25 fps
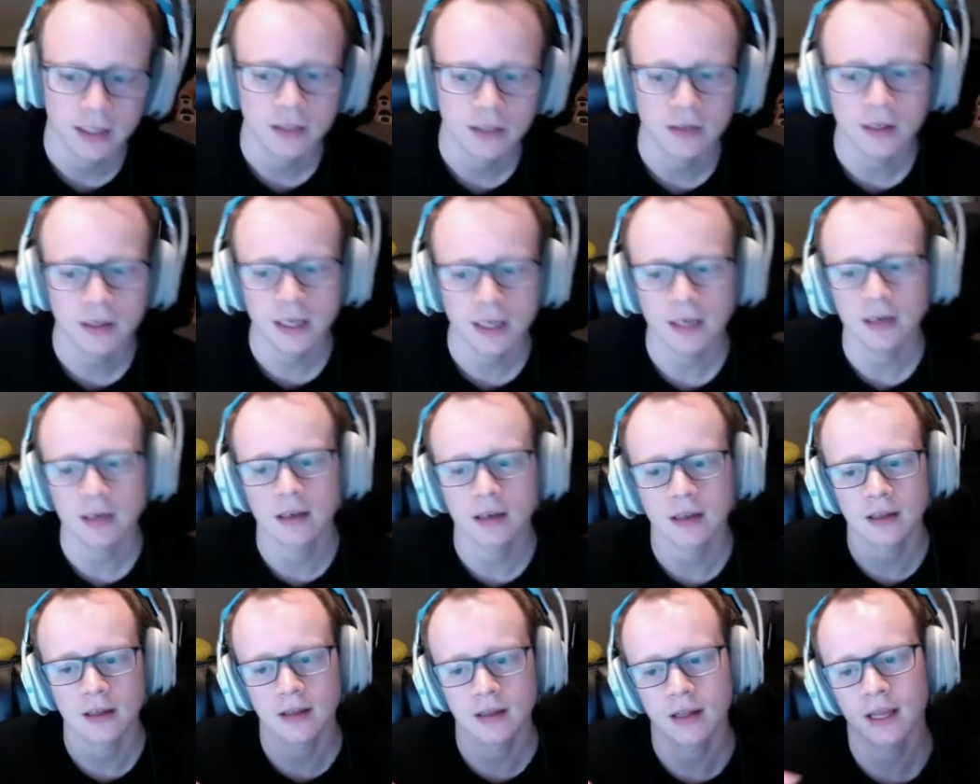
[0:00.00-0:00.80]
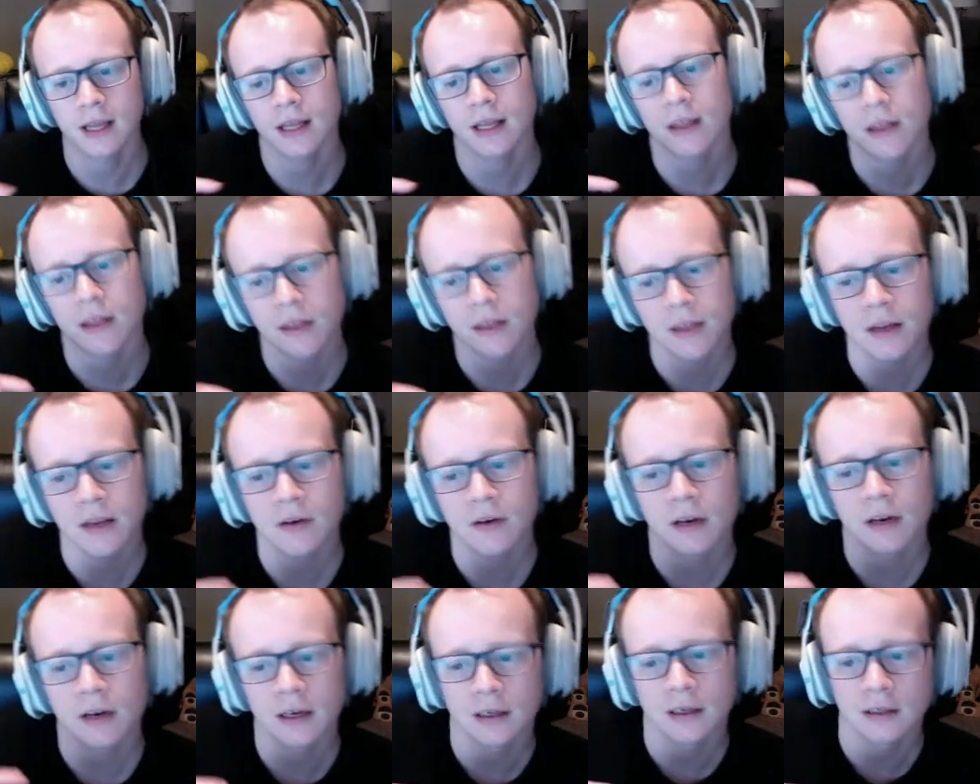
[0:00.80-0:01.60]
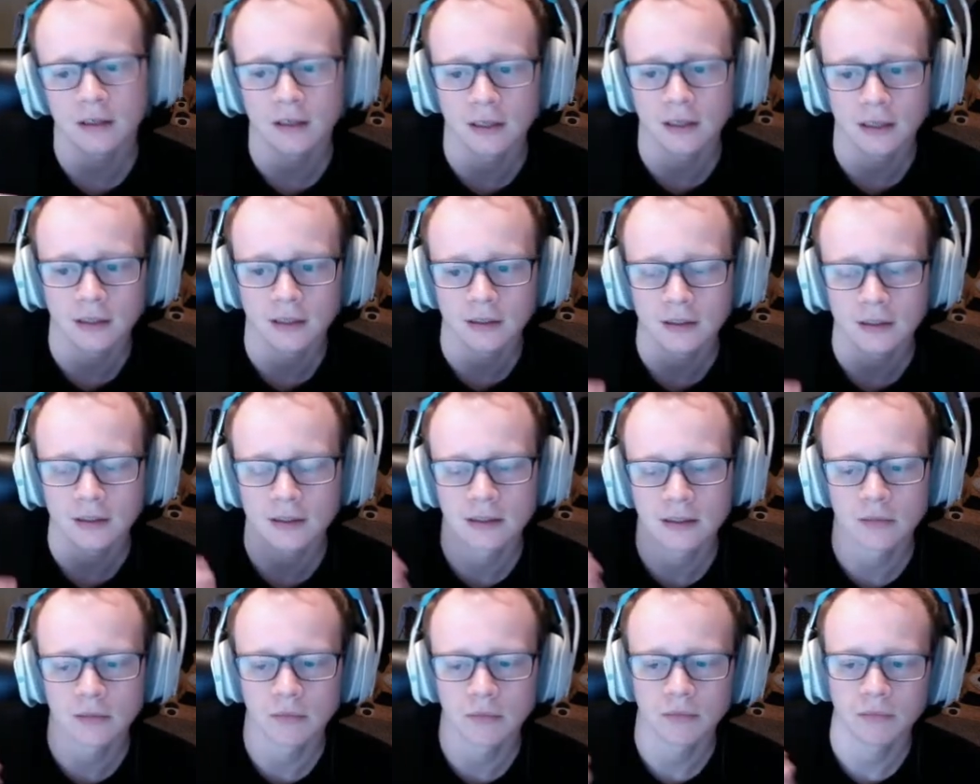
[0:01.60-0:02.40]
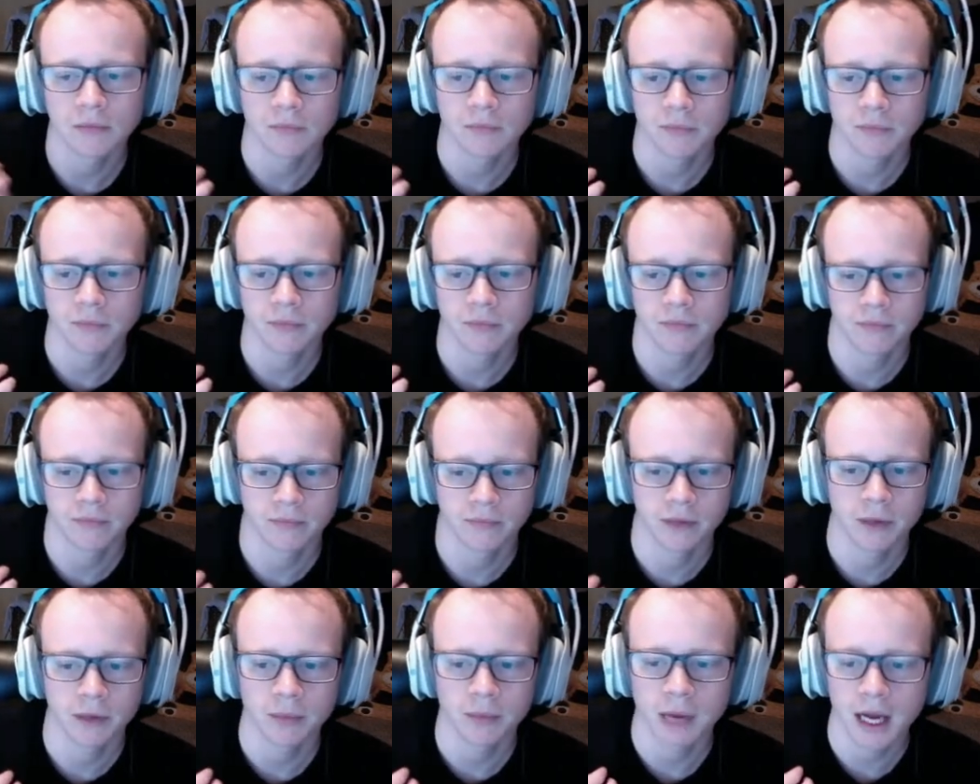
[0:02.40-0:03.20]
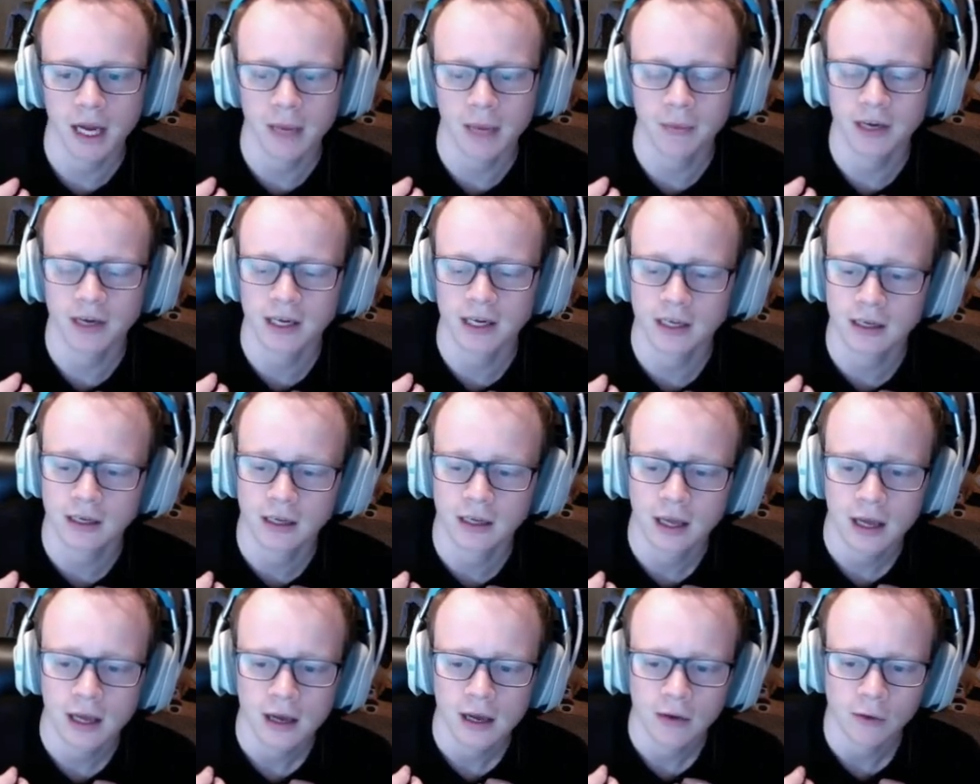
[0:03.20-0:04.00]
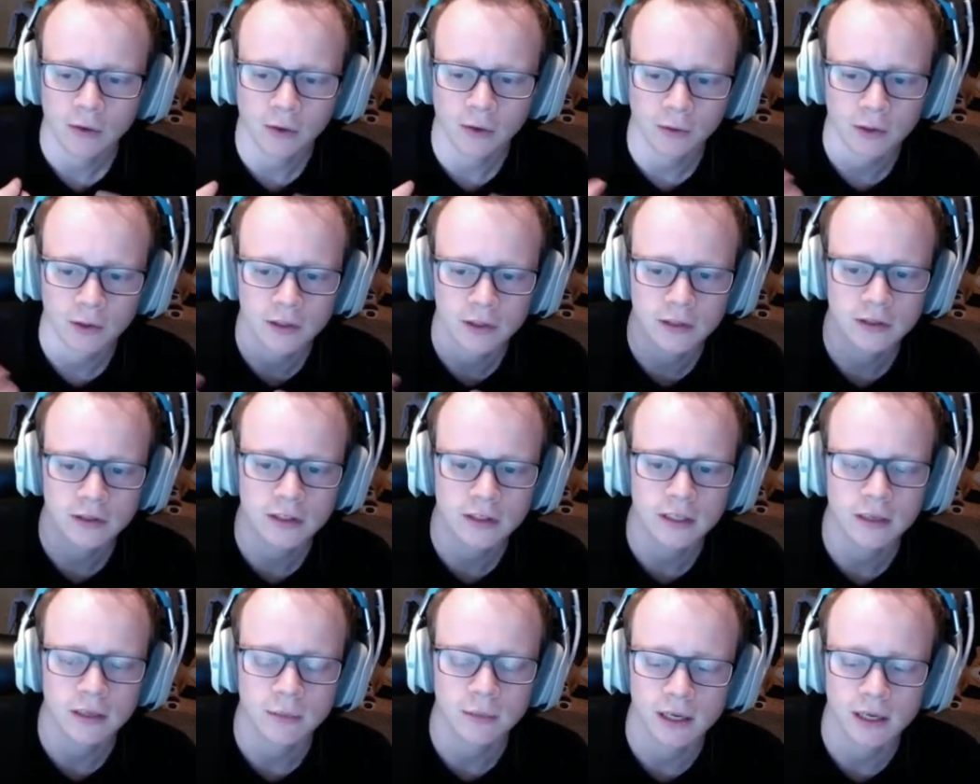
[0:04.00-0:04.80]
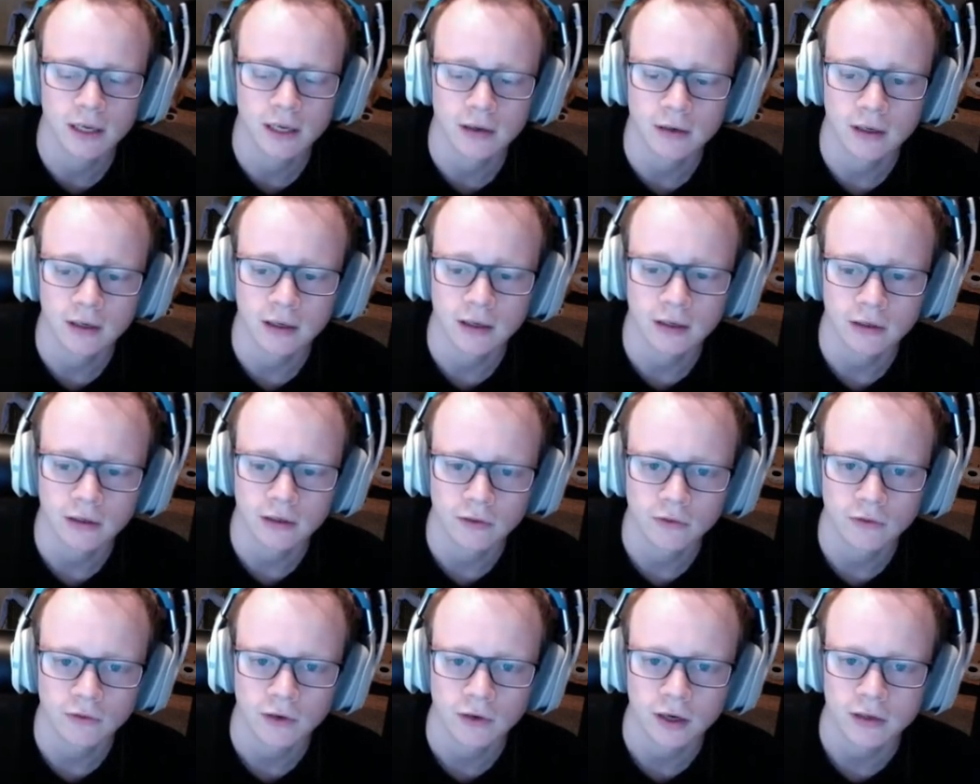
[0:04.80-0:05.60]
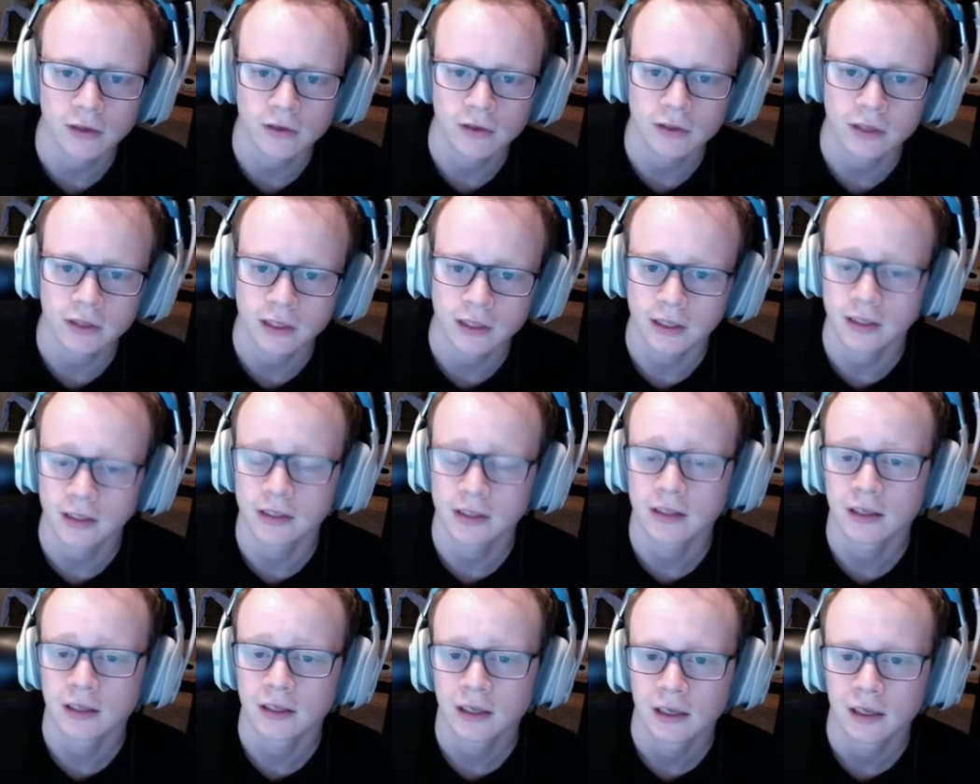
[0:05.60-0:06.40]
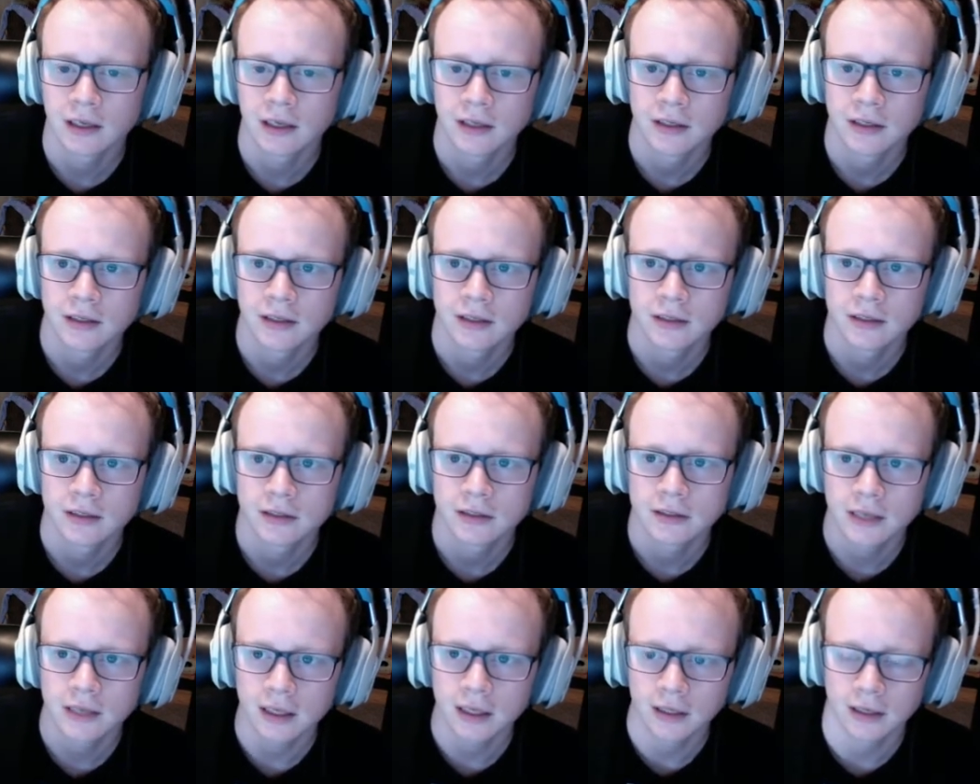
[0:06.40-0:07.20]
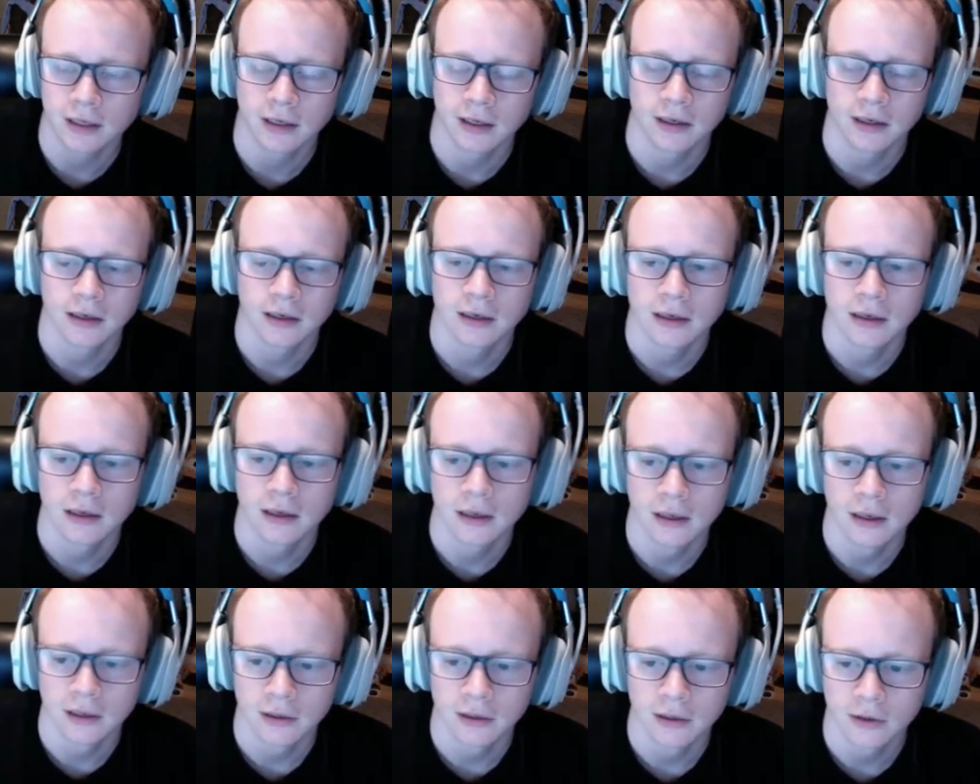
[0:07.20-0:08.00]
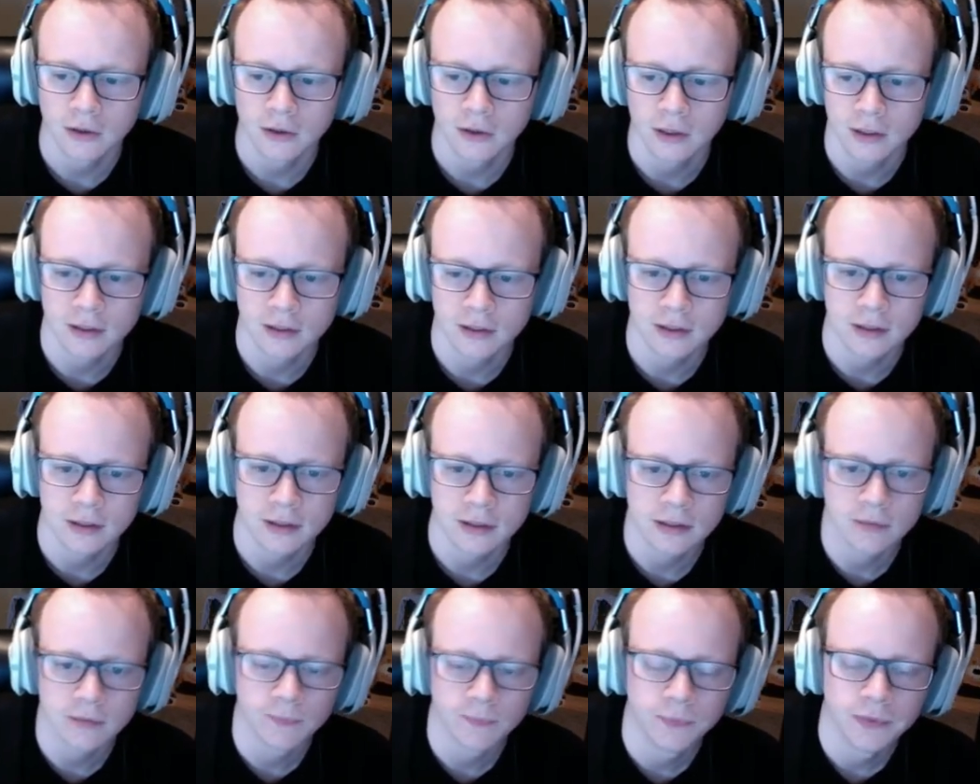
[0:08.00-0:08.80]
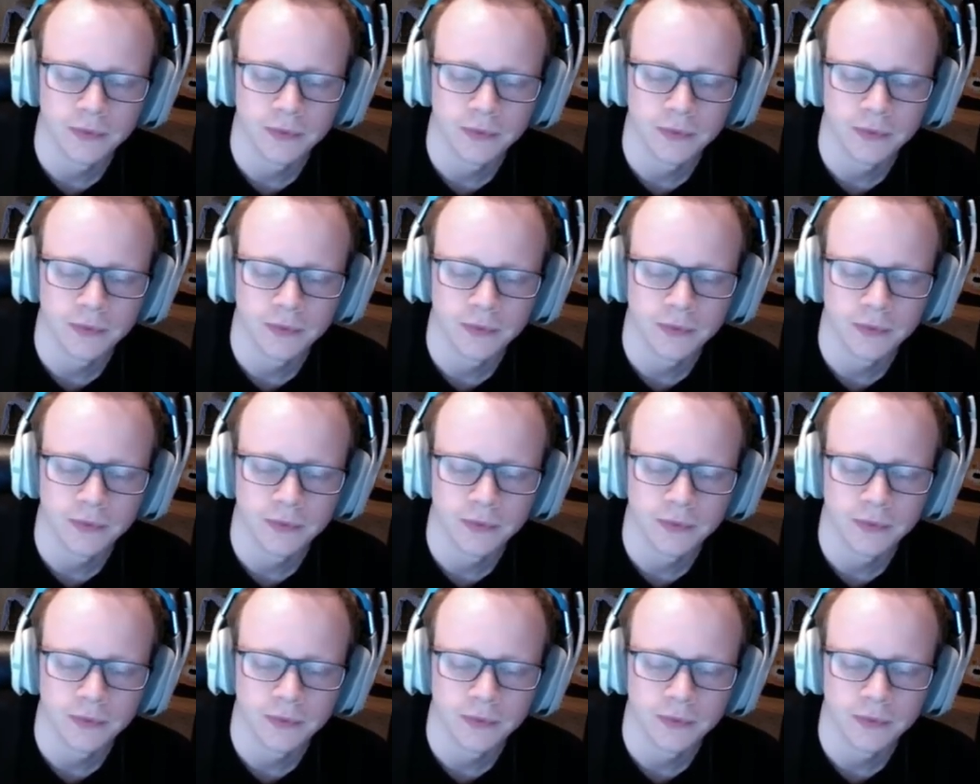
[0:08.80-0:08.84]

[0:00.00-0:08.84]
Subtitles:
So that theoretically, at least in my mind, will reduce the amount of fraudulent selling on Craigslist.